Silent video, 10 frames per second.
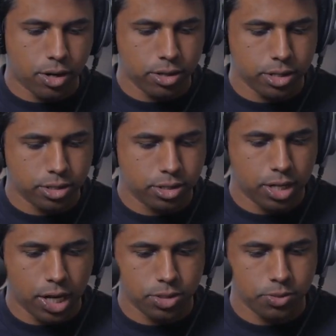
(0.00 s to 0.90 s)

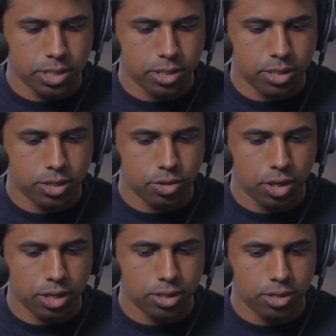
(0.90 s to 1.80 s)
college, I was basically
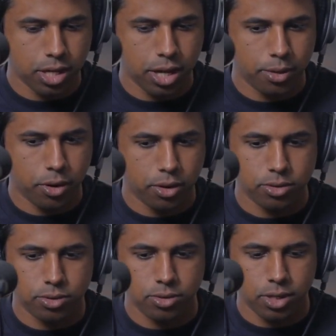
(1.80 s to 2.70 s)
training this AI
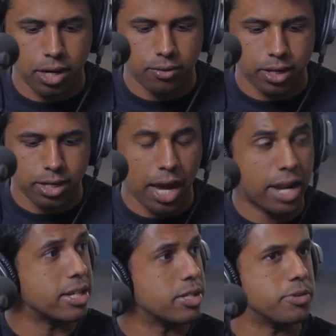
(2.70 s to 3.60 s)
model to kind of like
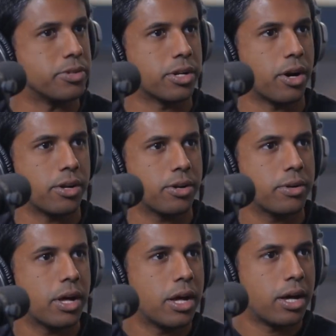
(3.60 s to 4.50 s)
analyze music
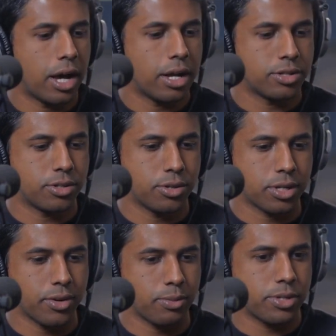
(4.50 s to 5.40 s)
audio. And so
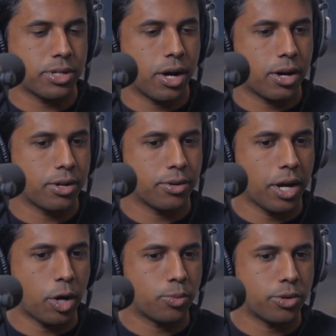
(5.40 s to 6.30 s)
you give it music audio
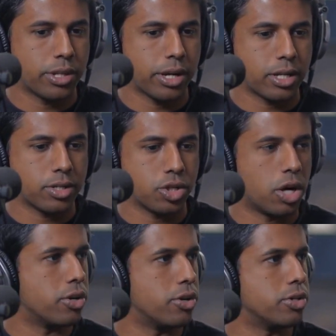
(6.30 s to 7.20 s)
and output like
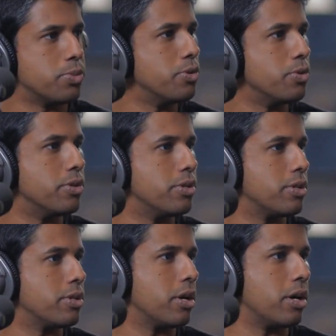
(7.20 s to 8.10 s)
genres,
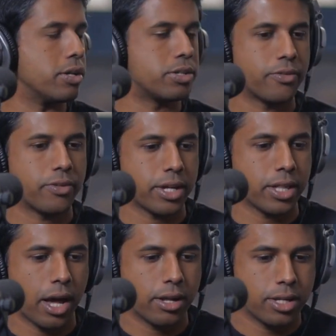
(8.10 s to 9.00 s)
moods, stuff
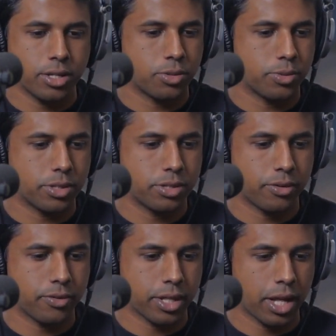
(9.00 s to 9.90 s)
like that, instruments,
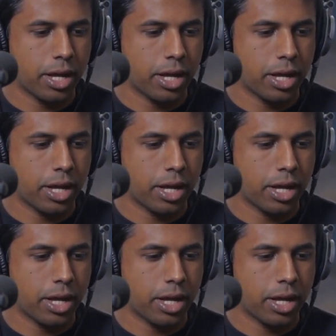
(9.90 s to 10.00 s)
stuff like